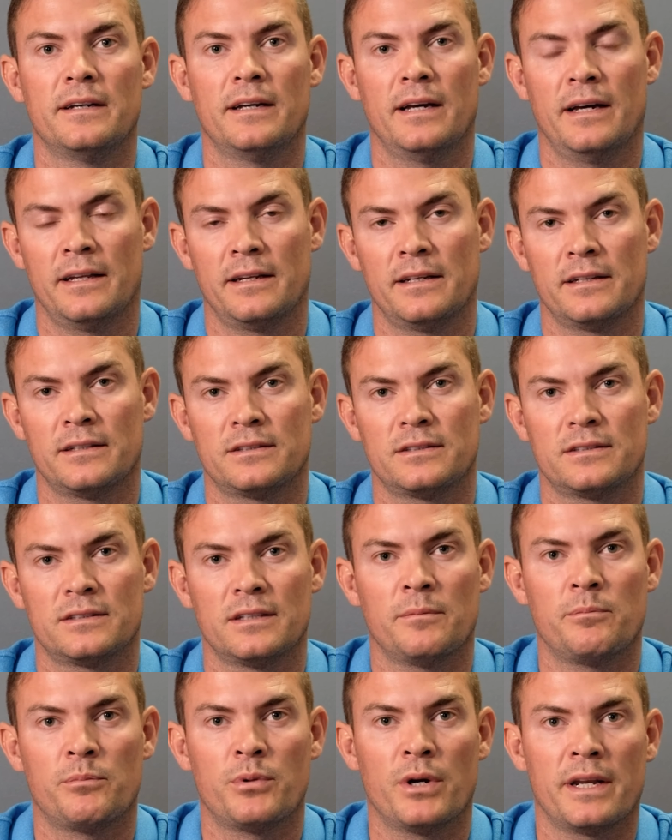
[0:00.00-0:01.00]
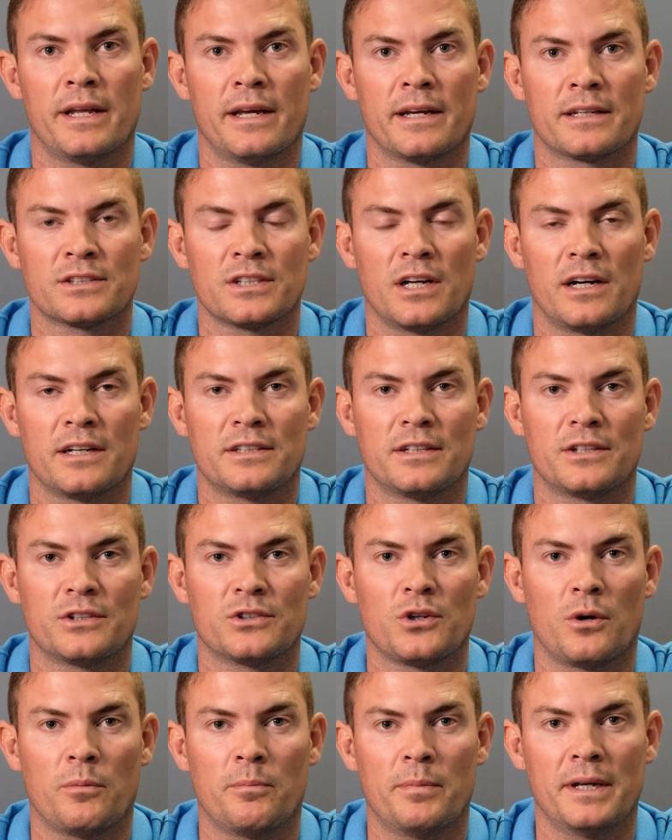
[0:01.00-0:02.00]
and it's a pretty exciting
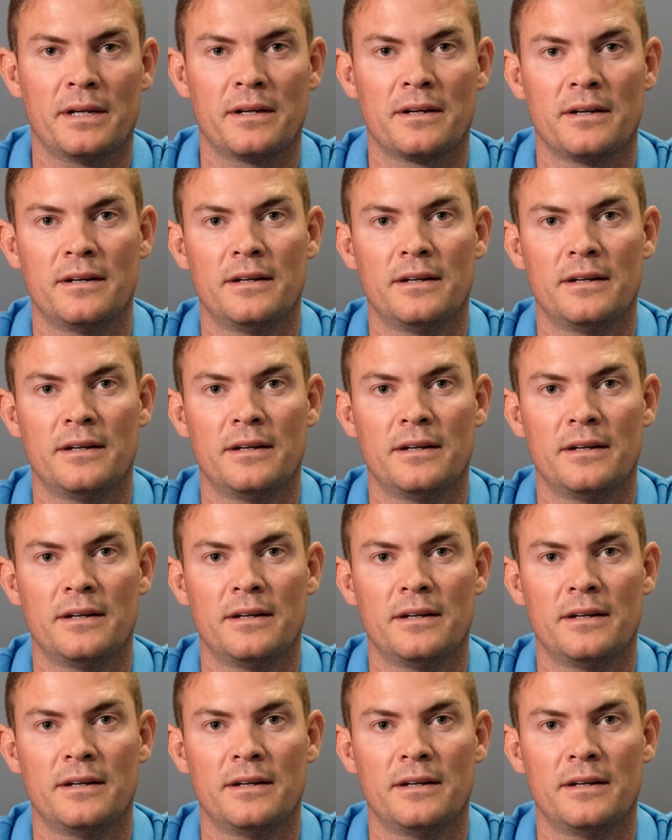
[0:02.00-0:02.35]
topic.